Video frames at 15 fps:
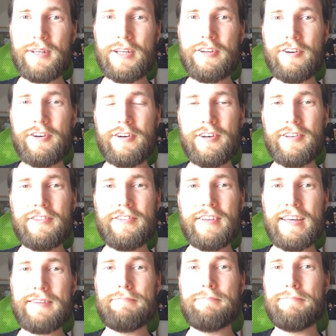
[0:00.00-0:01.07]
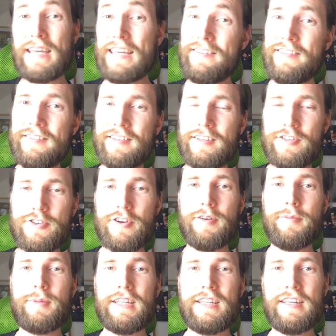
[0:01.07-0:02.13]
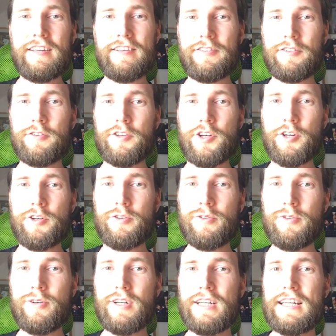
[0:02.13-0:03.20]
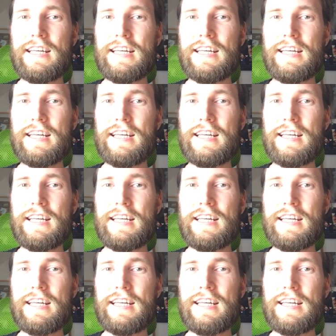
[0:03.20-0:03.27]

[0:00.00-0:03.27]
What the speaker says: because I'm based in Germany, as you know,